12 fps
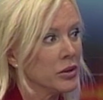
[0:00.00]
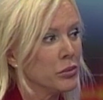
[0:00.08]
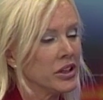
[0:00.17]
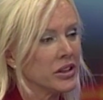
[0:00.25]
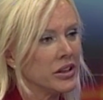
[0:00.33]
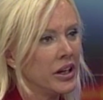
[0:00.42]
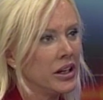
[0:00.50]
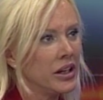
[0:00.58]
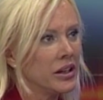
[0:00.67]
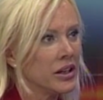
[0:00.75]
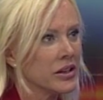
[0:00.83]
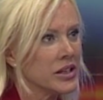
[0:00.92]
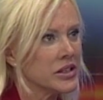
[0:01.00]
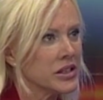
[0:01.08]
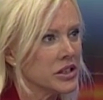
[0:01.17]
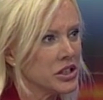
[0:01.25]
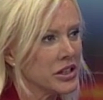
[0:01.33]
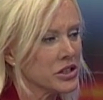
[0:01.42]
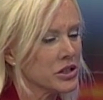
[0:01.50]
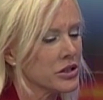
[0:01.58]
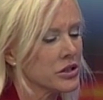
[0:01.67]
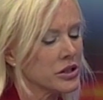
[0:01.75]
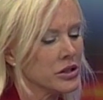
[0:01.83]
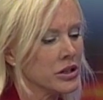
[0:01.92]
But these
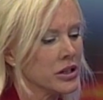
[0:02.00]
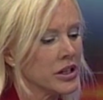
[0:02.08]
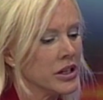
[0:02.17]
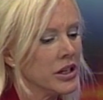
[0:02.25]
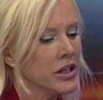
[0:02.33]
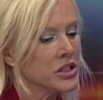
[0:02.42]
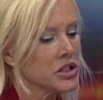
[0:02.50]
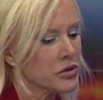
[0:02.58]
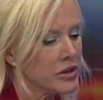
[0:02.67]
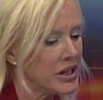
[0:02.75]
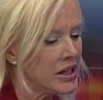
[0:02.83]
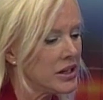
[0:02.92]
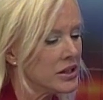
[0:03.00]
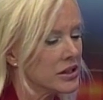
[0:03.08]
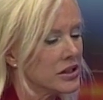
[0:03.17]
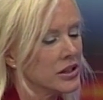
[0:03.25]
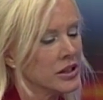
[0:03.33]
adjusters are trained,